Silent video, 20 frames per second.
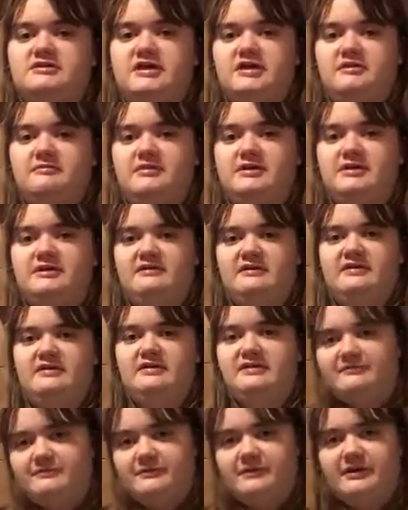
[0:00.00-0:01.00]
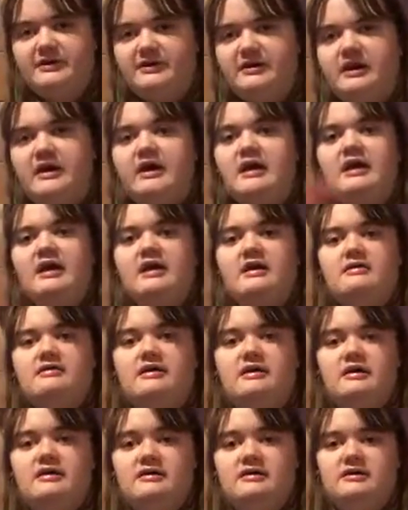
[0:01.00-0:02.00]
Child, because at this point
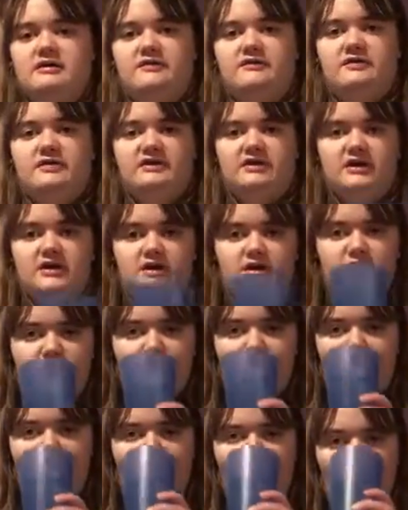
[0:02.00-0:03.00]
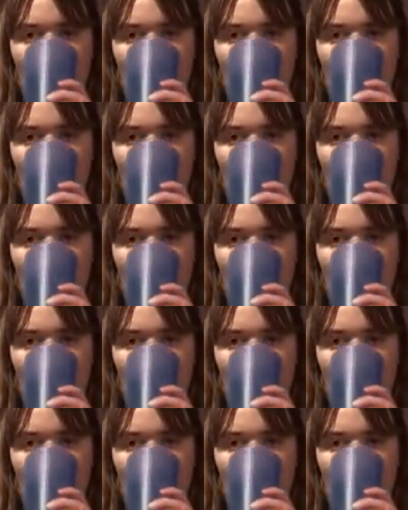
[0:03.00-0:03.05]
they all had different titles,